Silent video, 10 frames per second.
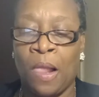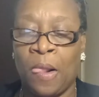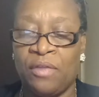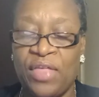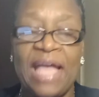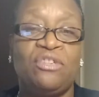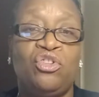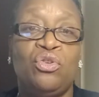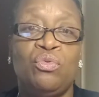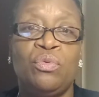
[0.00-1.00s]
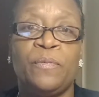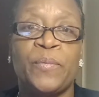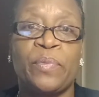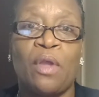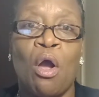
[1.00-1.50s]
that you
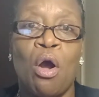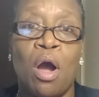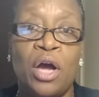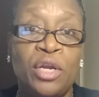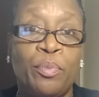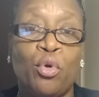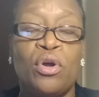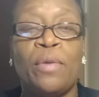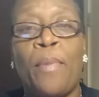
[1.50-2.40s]
are unemployed or